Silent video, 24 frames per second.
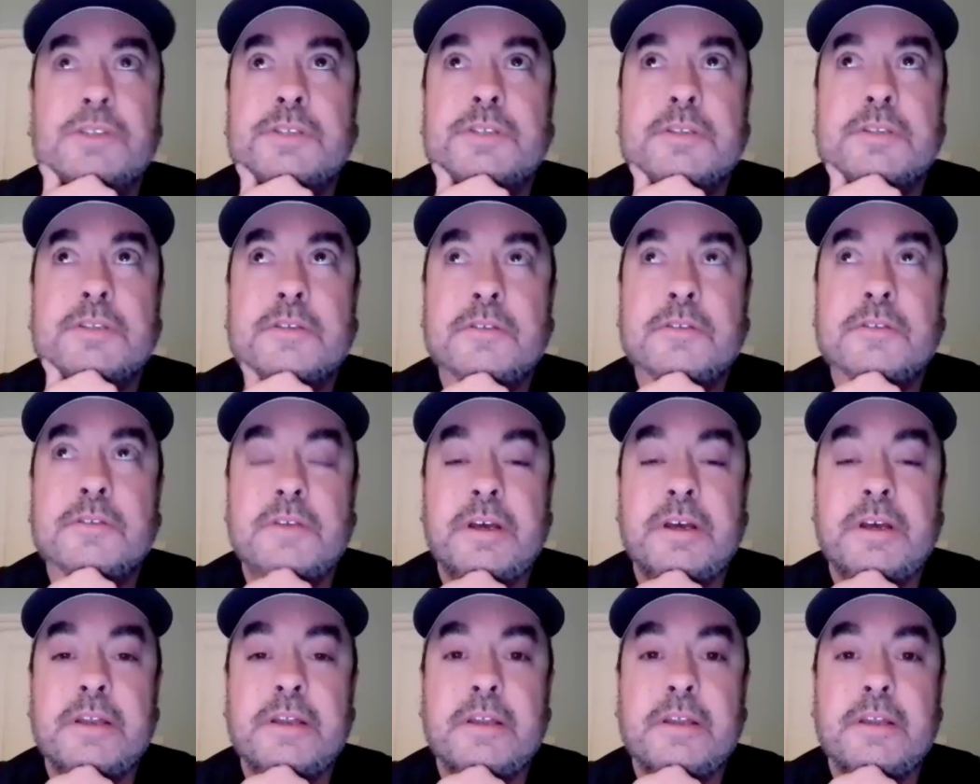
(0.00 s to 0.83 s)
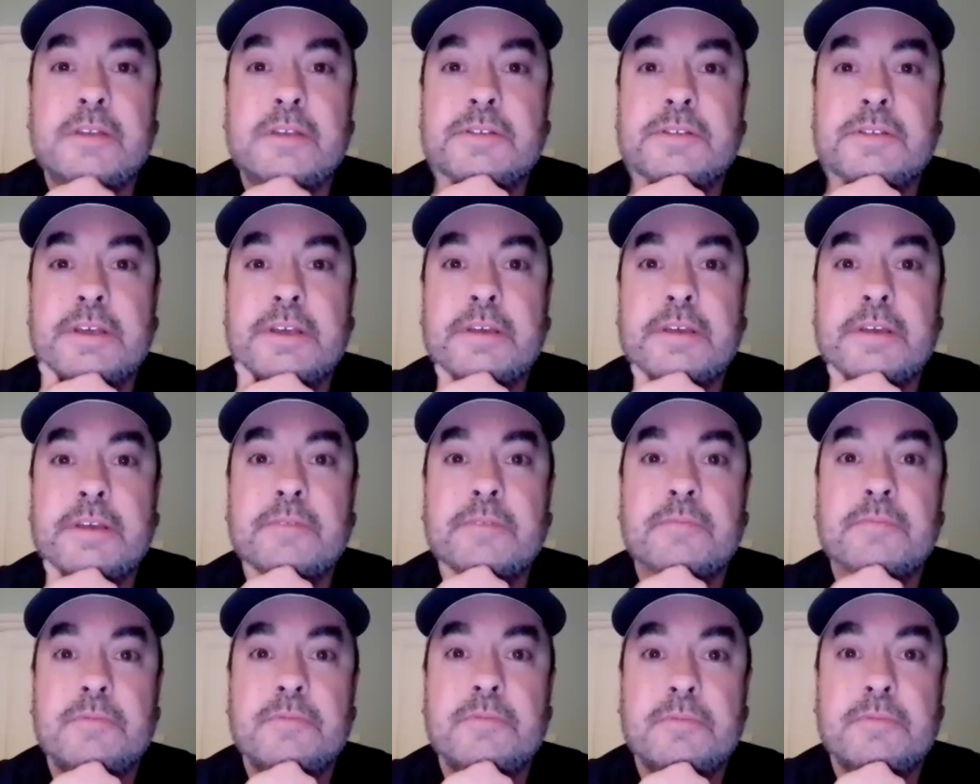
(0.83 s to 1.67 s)
just I'd say
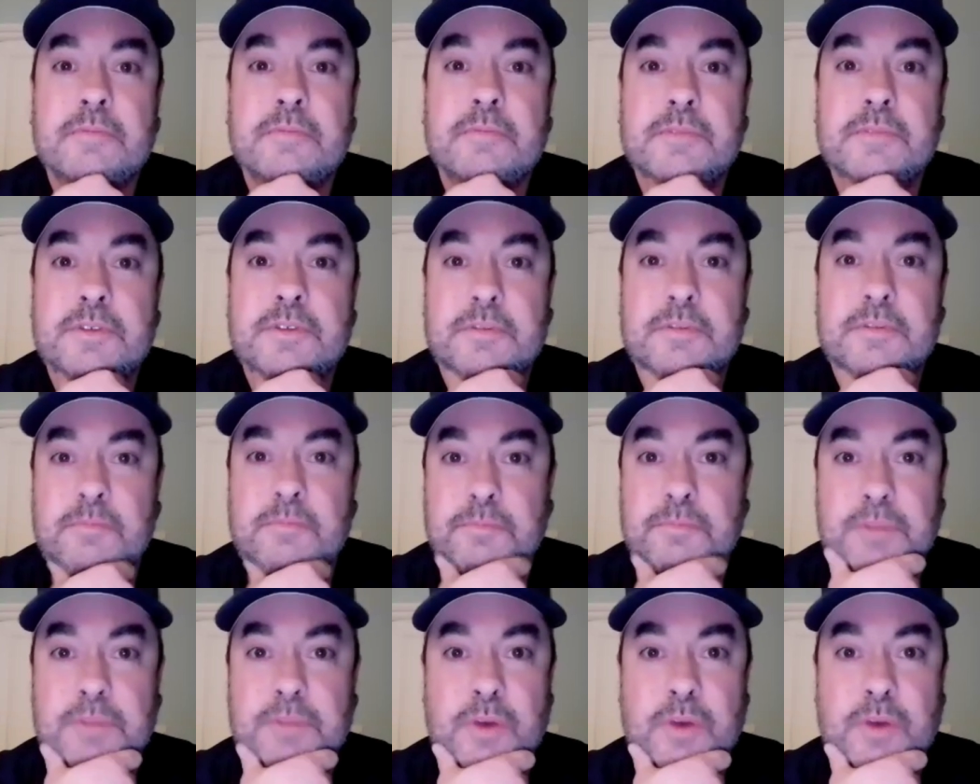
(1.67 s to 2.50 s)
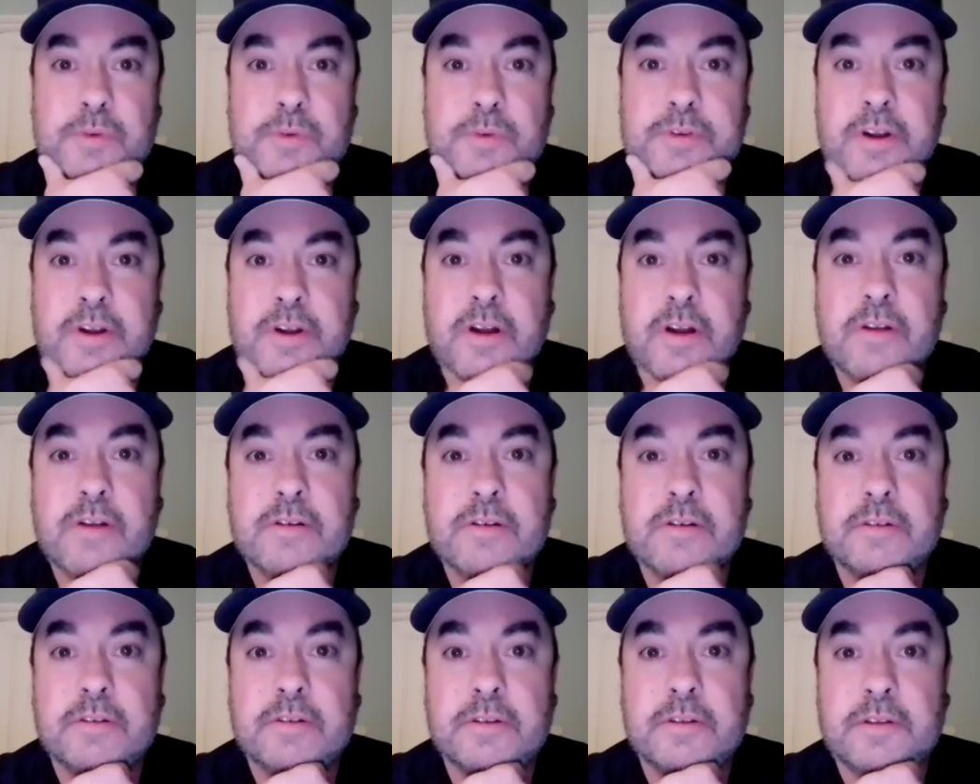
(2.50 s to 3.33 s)
just go with your
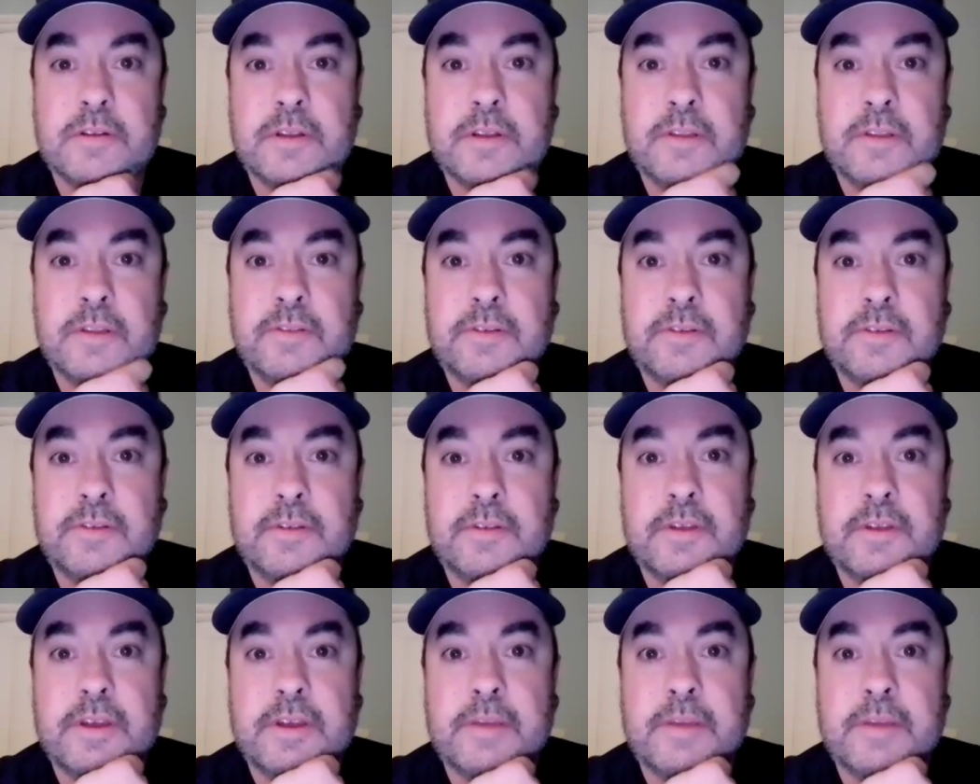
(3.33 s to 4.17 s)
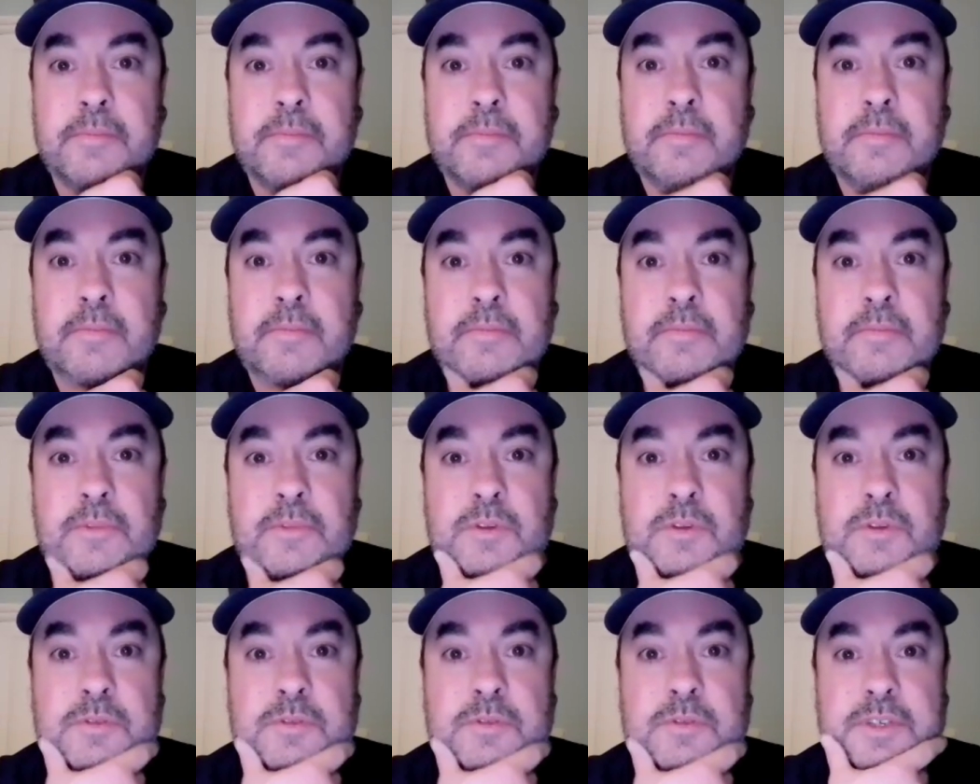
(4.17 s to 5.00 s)
heart and
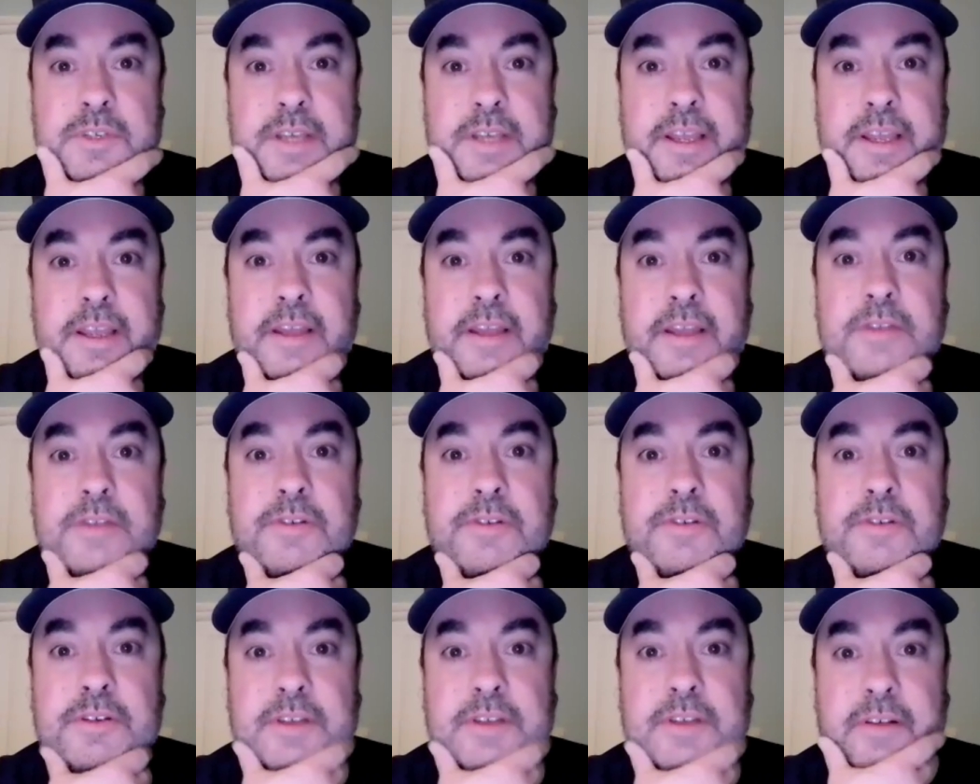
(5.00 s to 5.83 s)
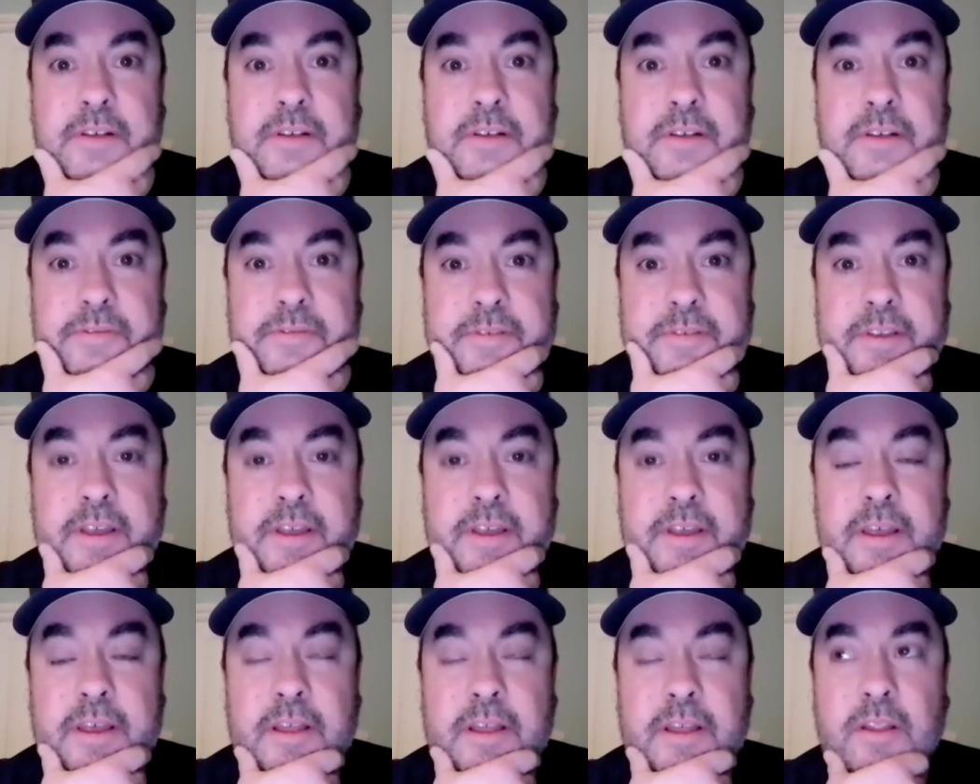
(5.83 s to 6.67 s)
don't second guess yourself.
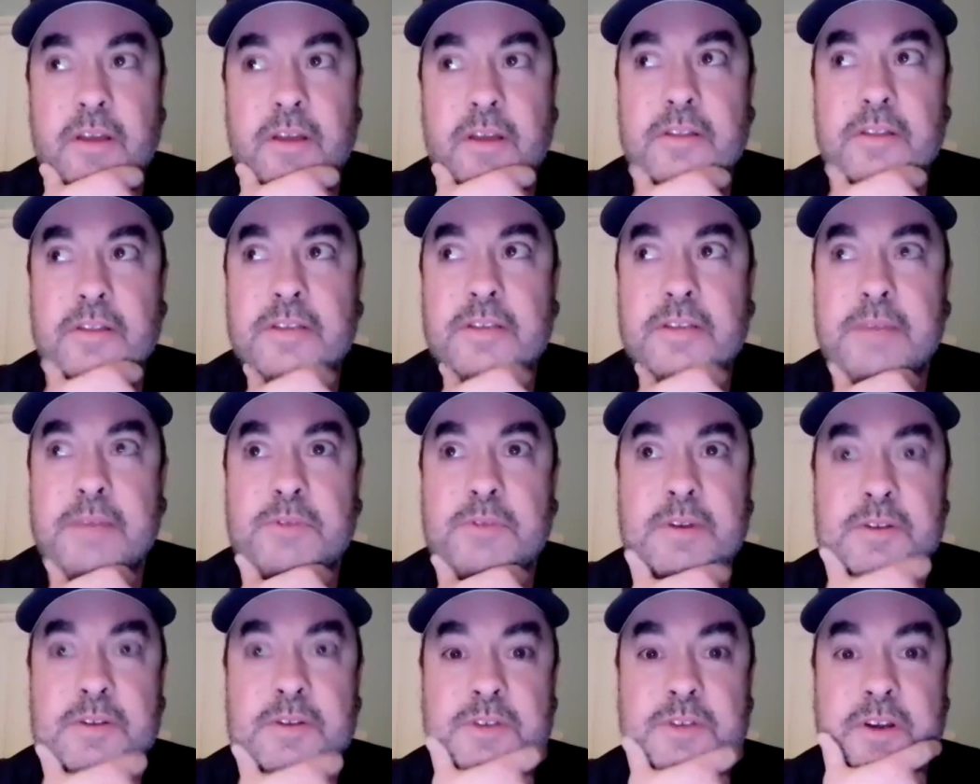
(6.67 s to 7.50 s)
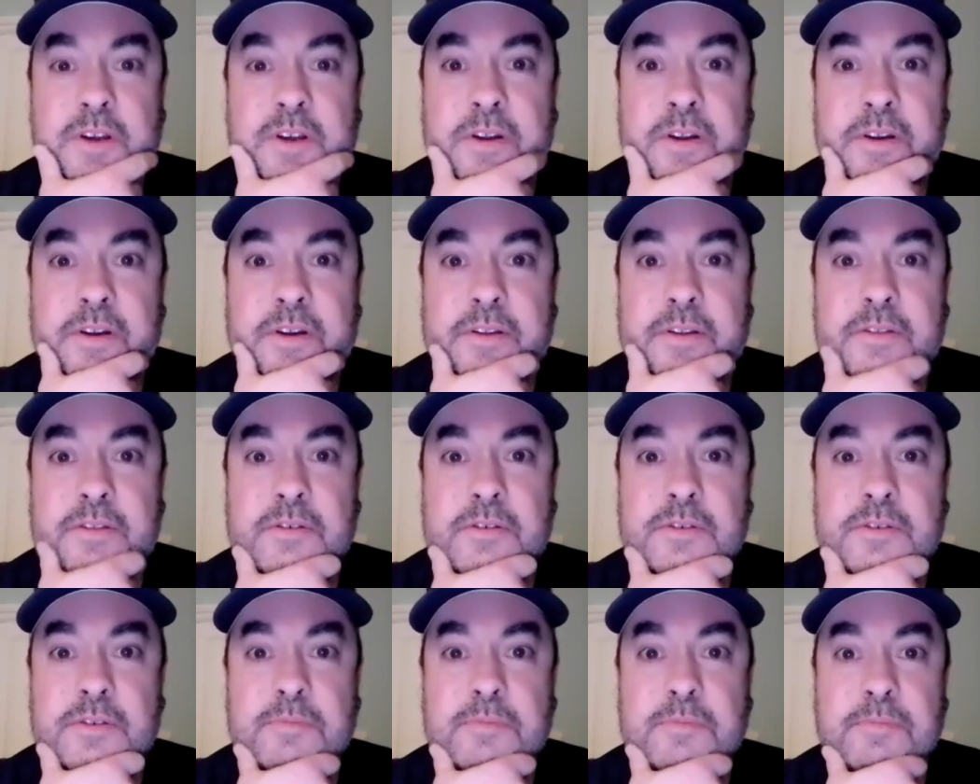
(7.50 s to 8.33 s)
A lot of times when I was younger,
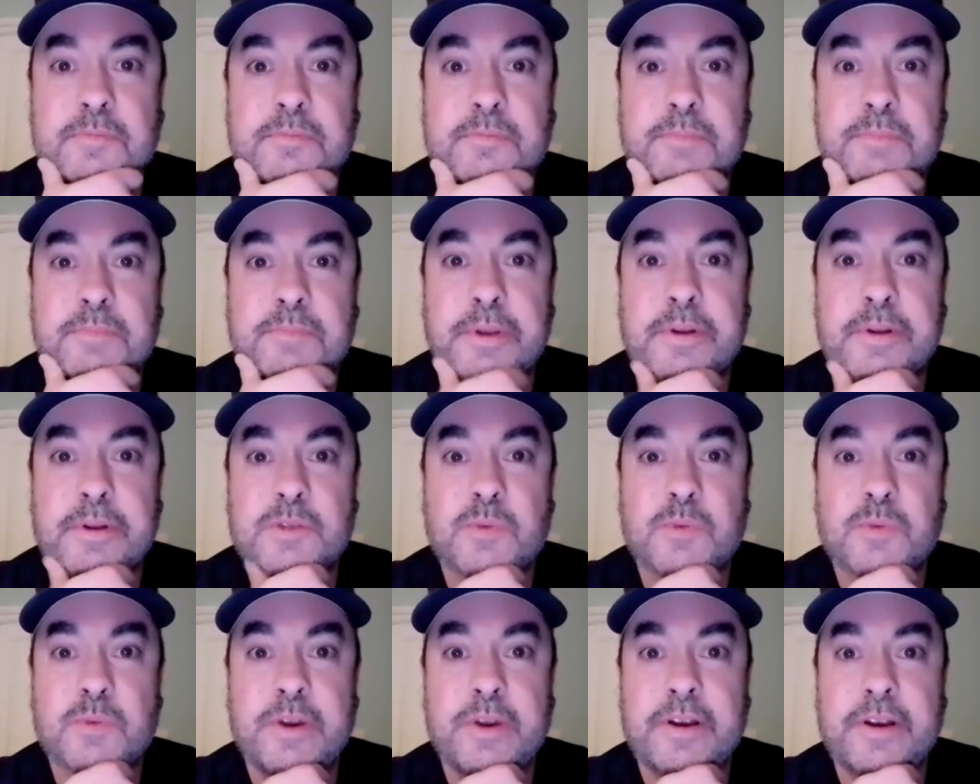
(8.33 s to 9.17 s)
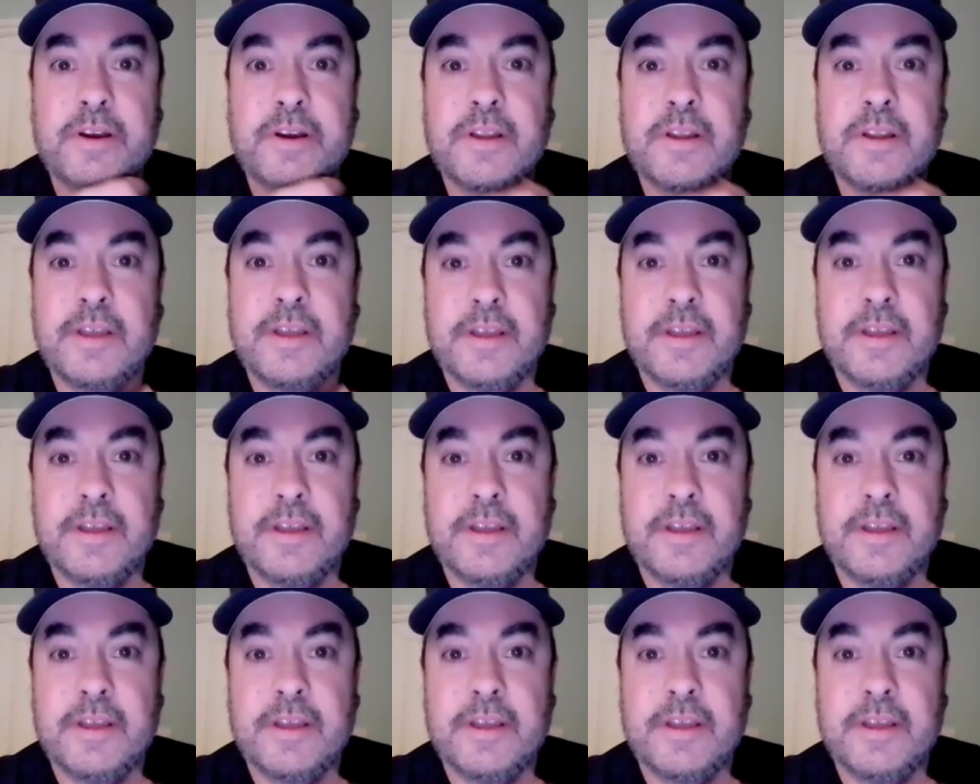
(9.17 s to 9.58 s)
there's periods where